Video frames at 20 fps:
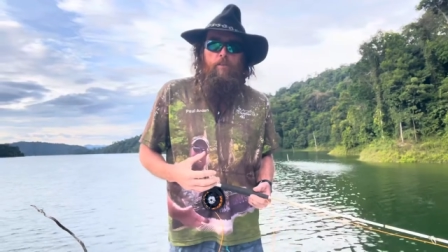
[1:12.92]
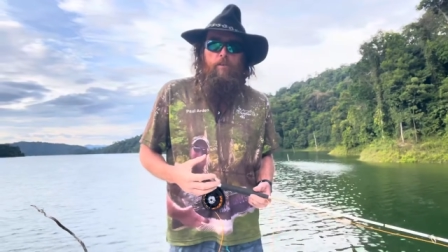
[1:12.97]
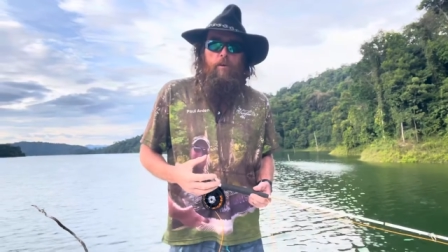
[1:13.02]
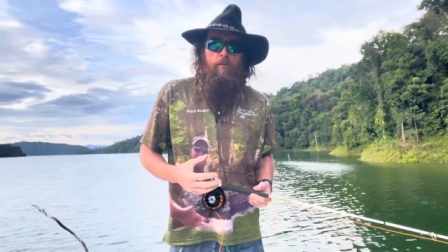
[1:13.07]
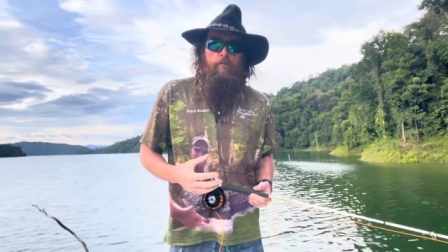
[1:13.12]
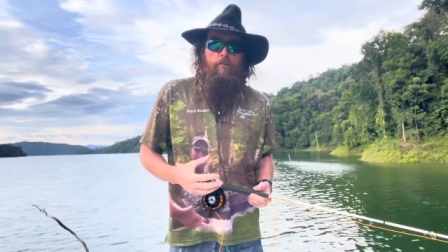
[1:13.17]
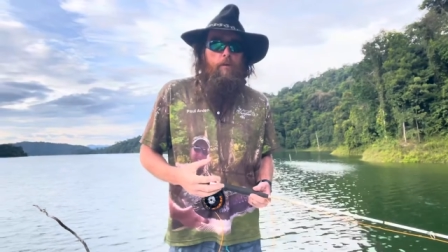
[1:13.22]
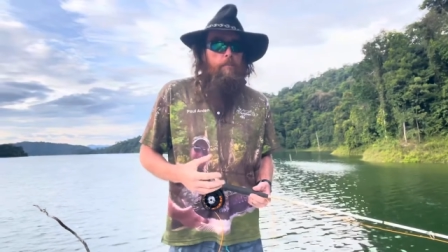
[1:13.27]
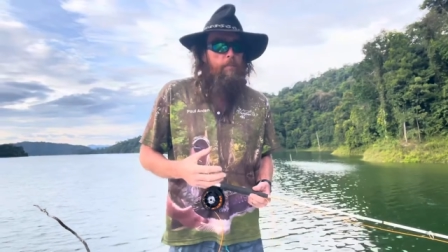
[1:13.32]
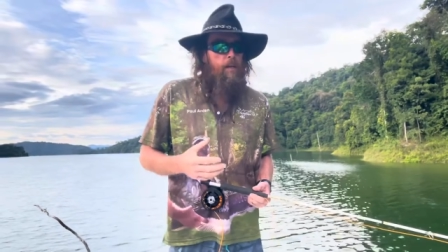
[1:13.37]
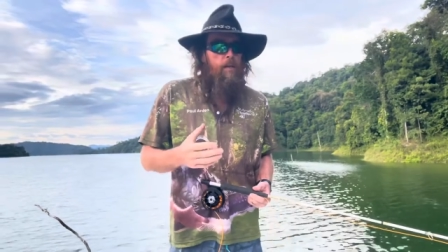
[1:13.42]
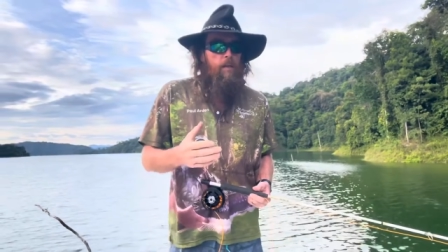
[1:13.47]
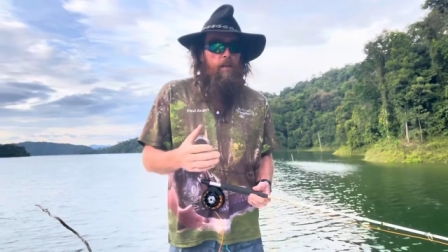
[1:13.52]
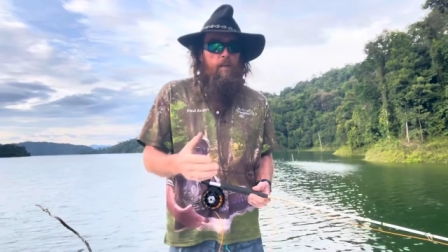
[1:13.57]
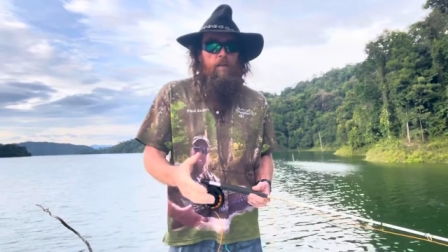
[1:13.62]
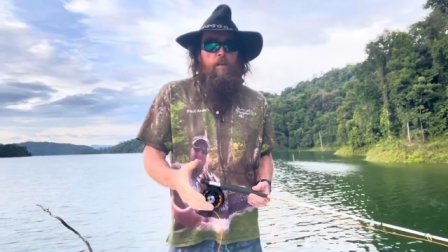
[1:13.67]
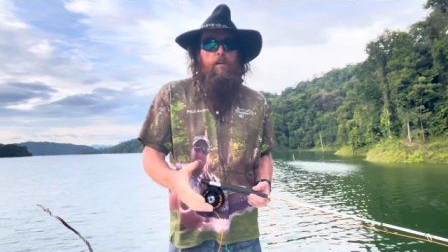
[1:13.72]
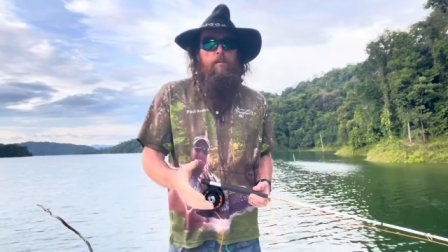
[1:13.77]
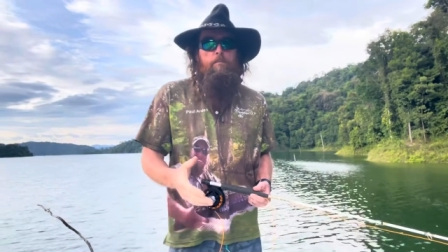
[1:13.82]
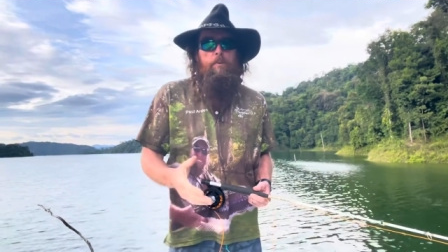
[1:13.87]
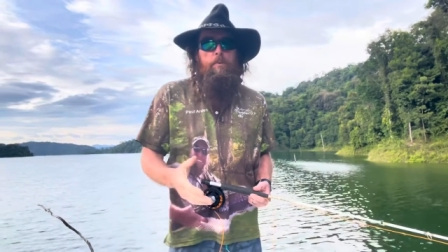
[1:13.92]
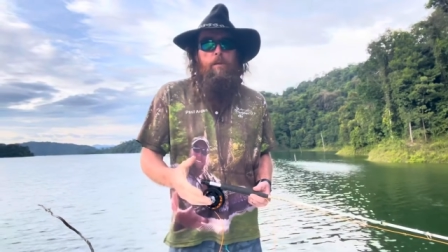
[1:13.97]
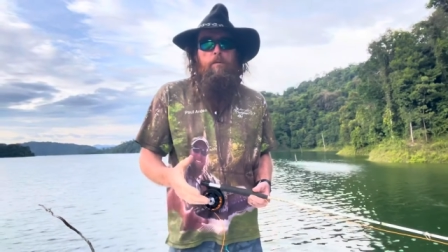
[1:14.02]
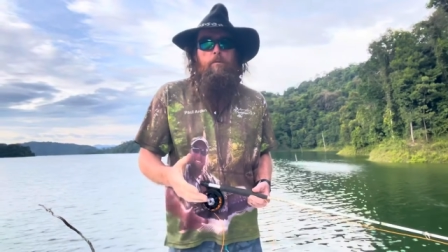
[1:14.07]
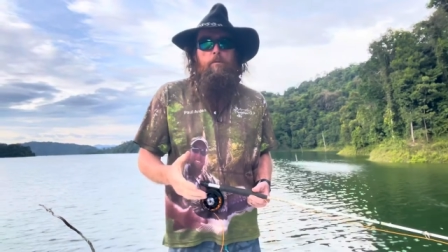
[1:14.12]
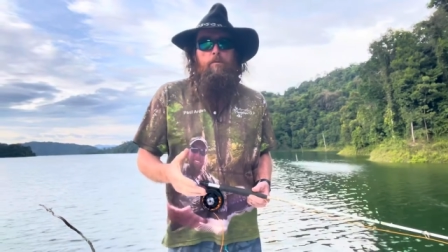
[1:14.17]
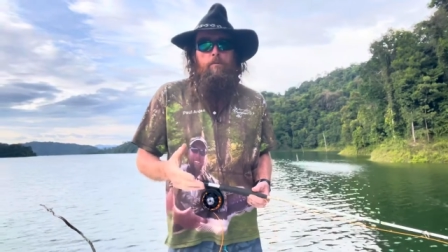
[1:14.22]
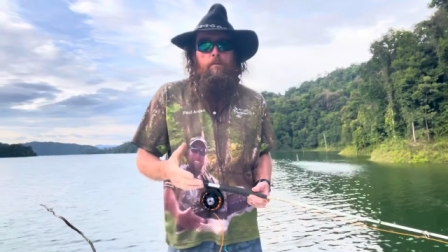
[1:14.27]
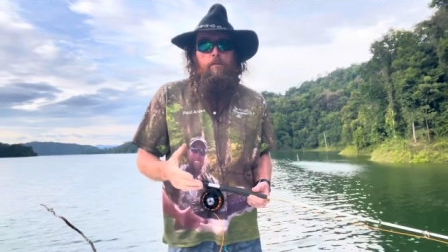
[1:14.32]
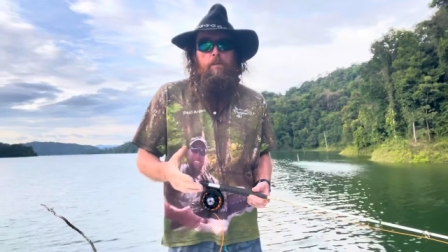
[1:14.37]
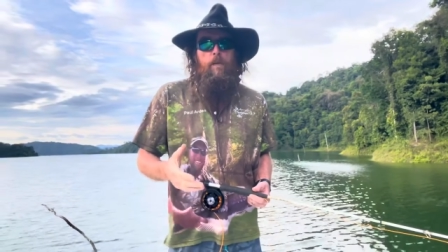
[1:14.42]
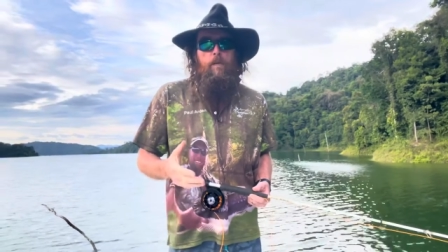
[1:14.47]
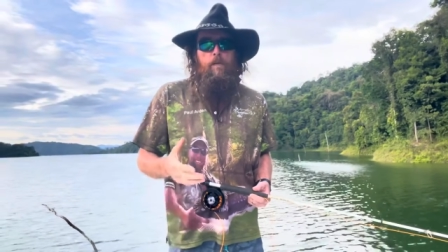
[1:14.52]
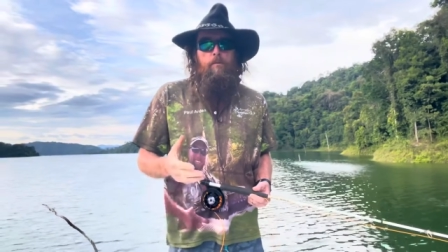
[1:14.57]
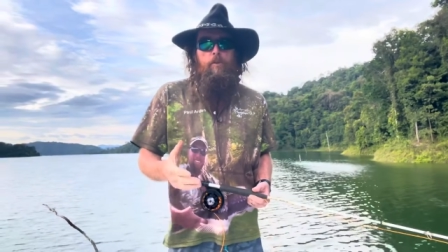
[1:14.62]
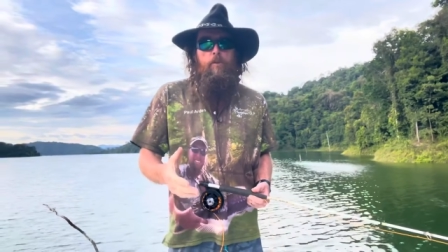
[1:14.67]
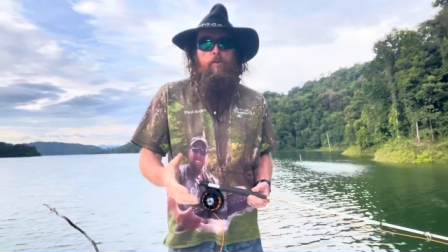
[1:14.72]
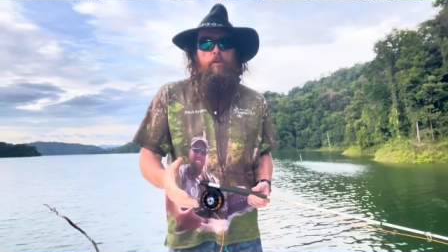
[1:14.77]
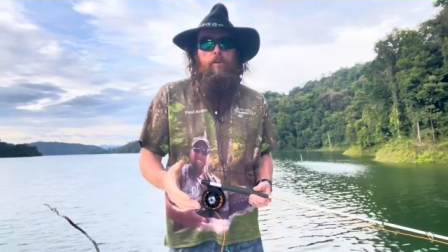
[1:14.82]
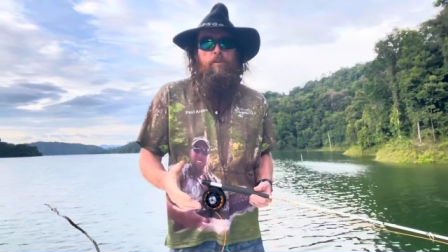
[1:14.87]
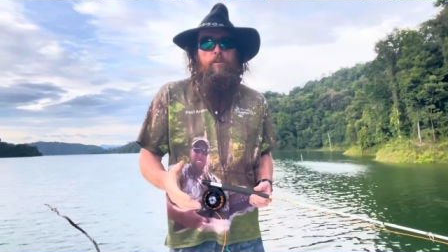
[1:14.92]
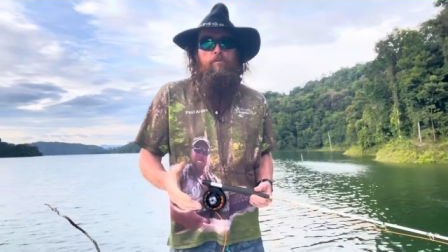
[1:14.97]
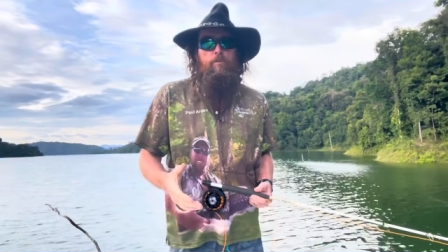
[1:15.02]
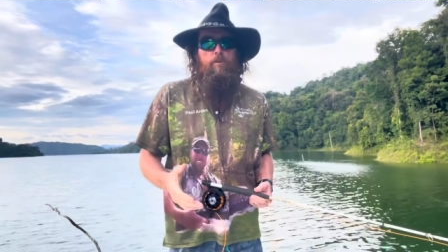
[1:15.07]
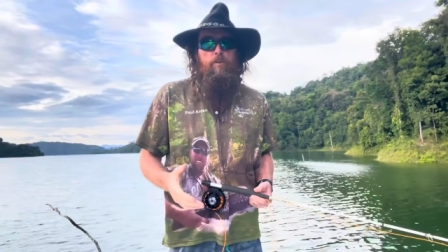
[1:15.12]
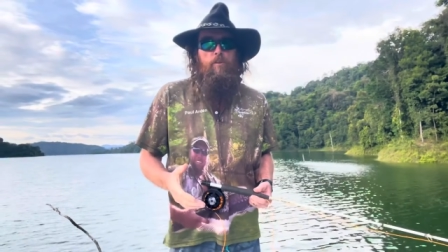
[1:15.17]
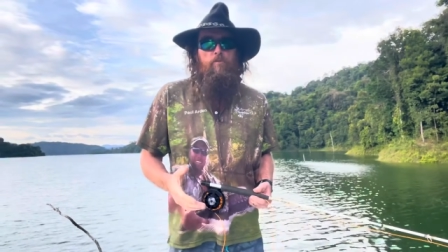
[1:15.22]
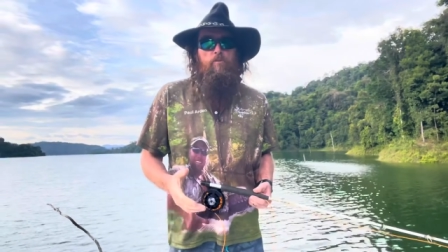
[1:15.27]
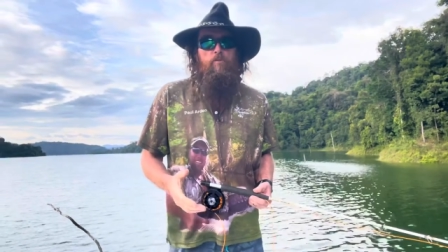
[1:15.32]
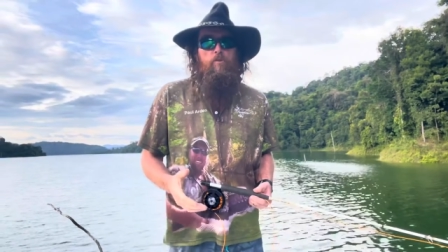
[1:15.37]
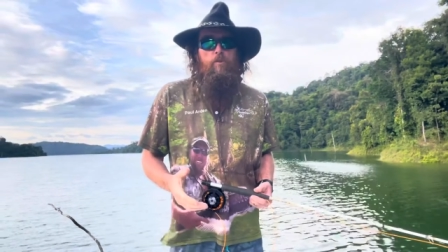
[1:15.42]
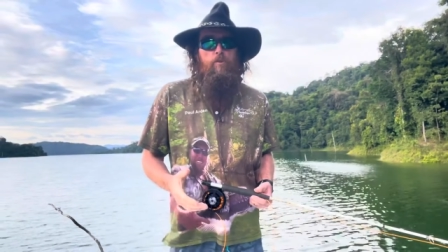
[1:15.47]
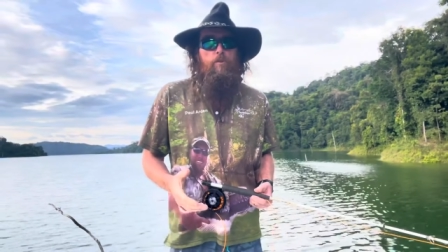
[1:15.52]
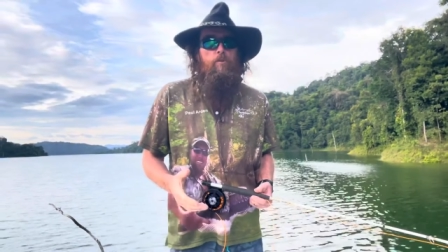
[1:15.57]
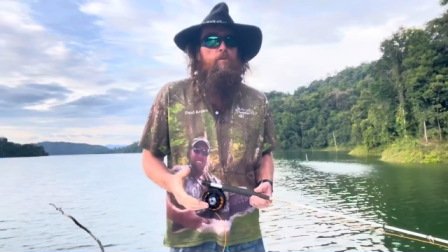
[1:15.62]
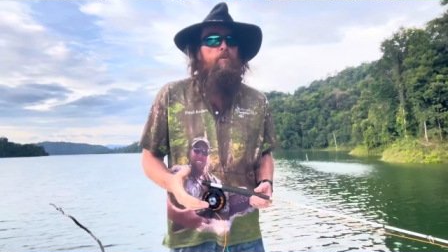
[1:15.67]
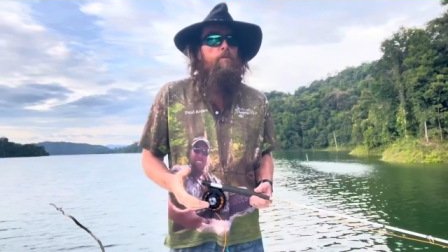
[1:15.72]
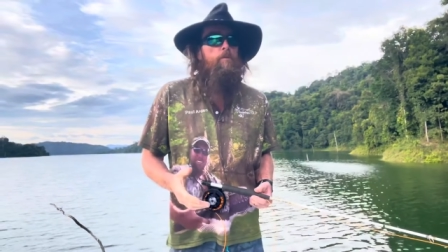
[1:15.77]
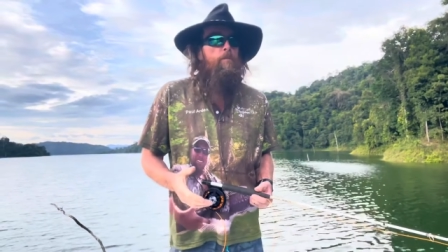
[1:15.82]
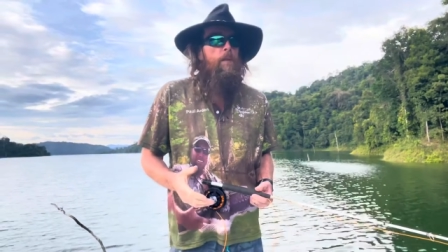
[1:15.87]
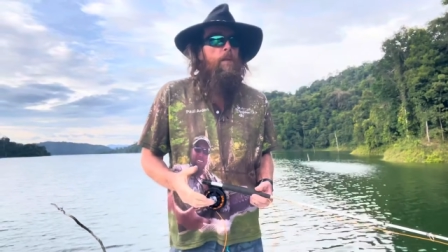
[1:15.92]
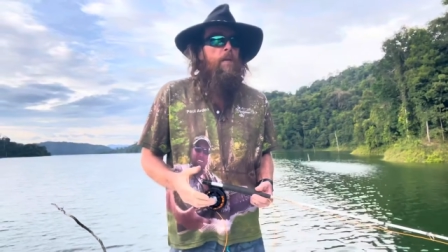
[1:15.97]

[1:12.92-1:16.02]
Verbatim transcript: of them. And I know Bill kind of agrees with this too.